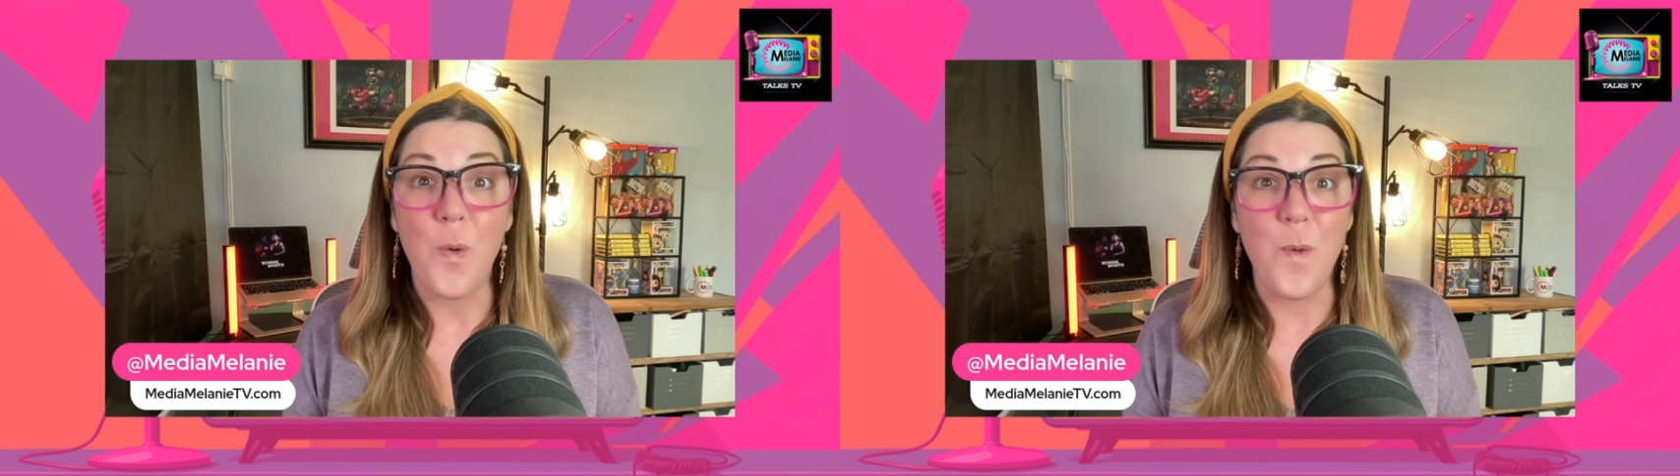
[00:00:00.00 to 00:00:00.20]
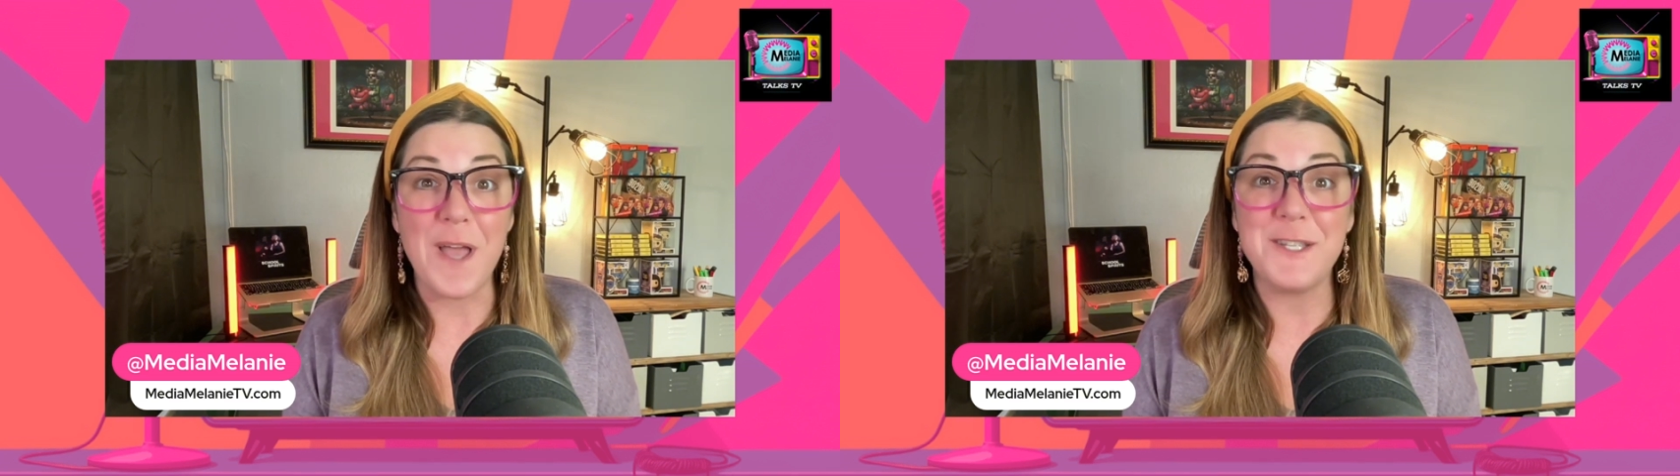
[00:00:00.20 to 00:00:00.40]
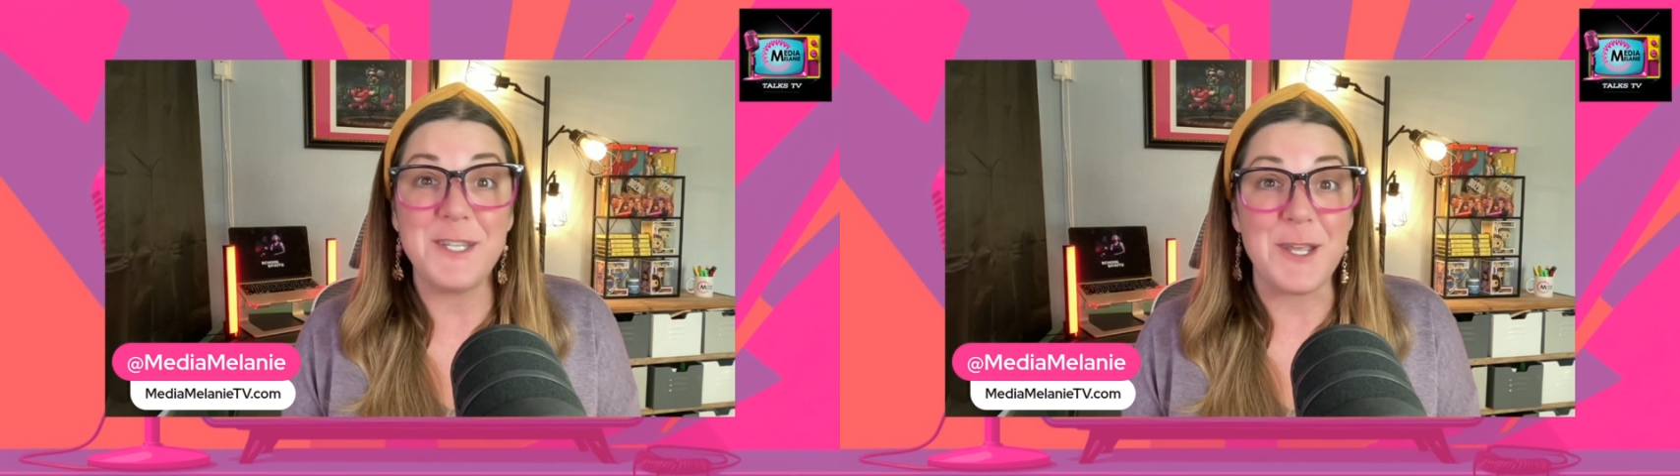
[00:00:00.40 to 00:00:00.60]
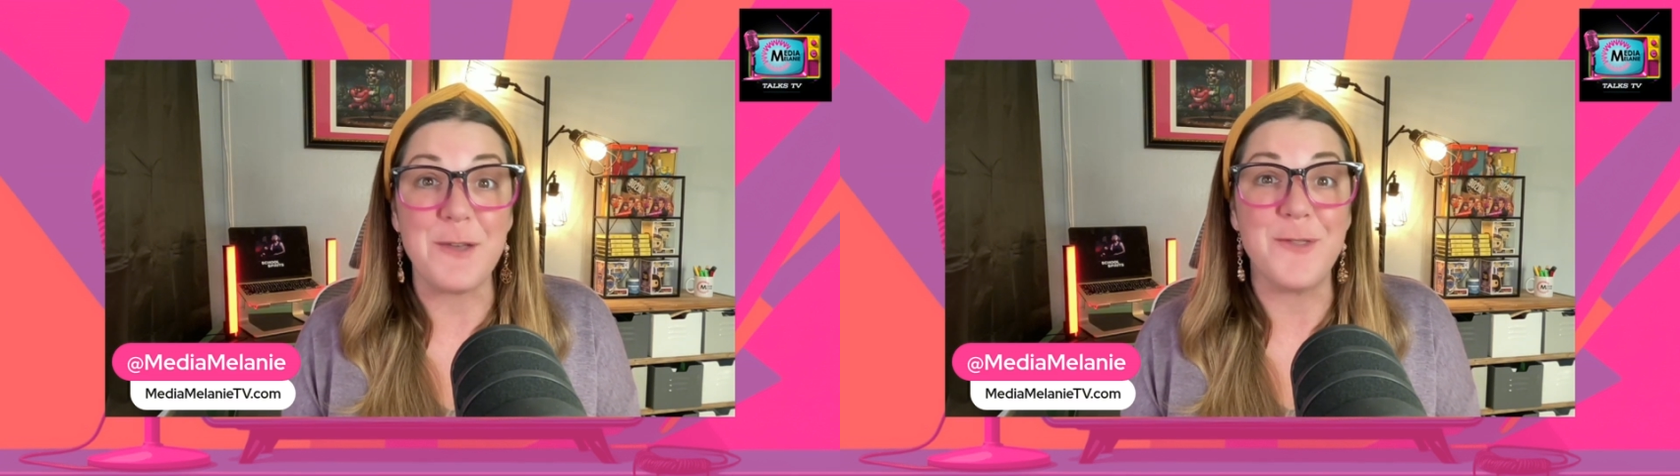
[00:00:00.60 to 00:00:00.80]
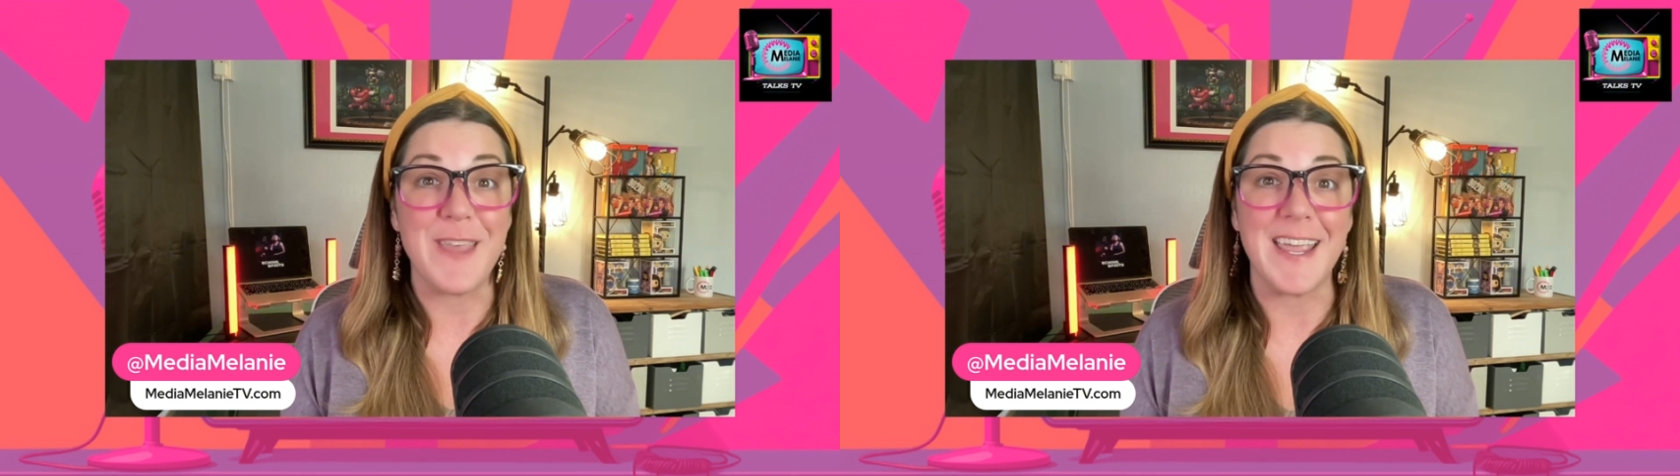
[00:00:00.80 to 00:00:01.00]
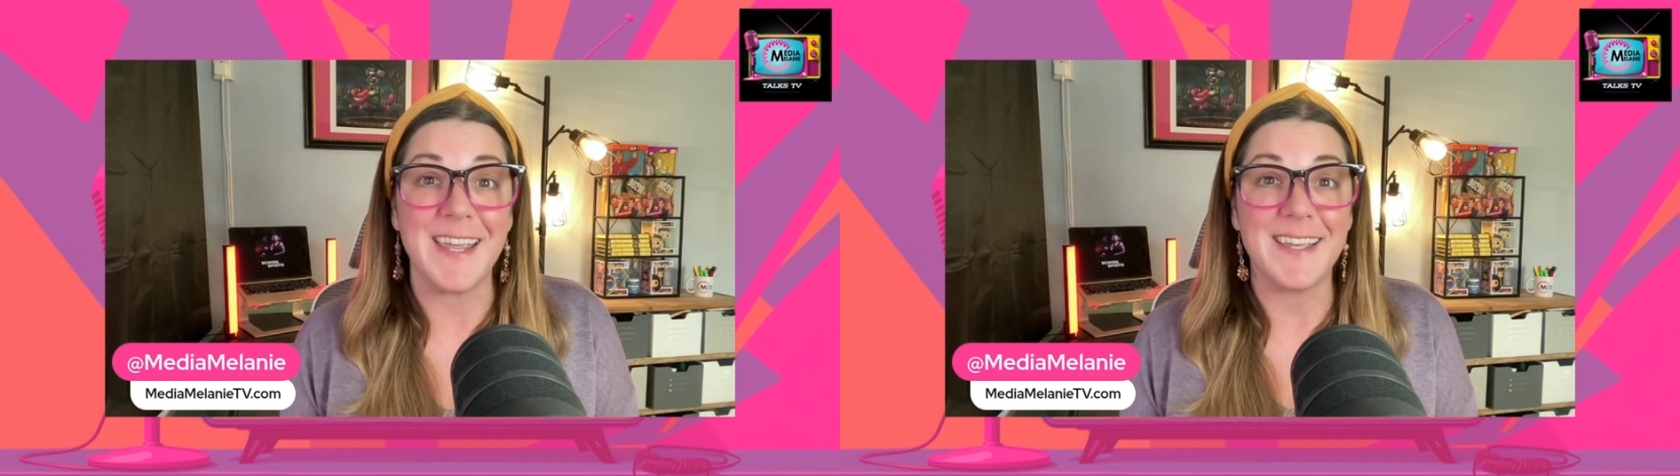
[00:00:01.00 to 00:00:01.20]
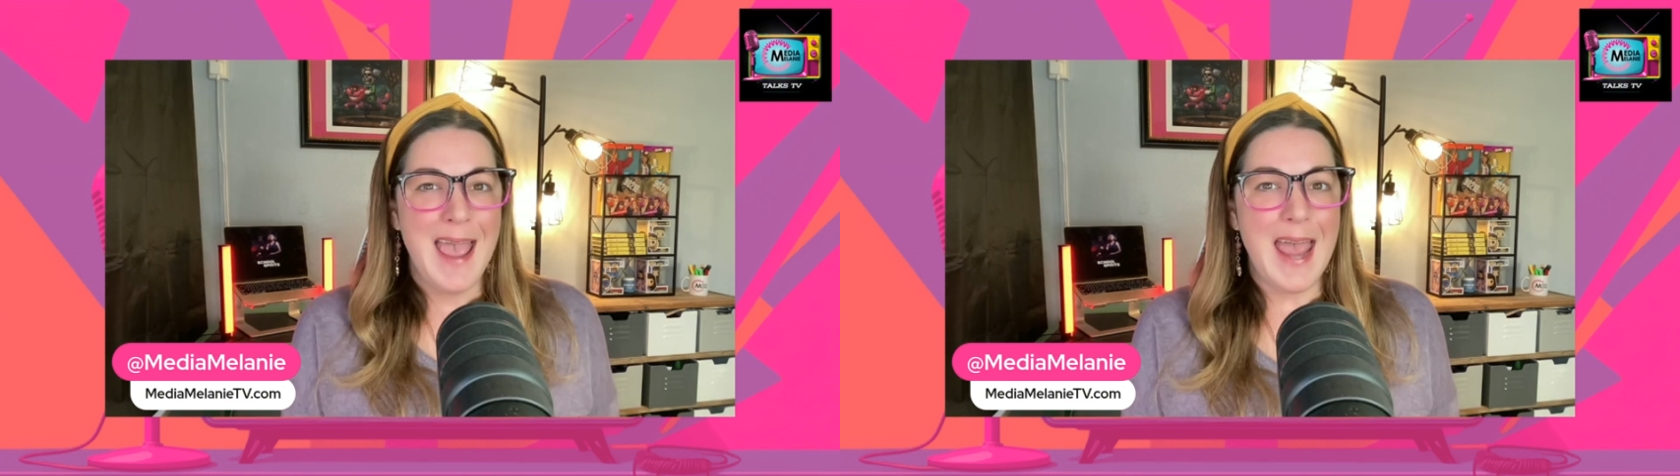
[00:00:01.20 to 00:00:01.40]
What do you think?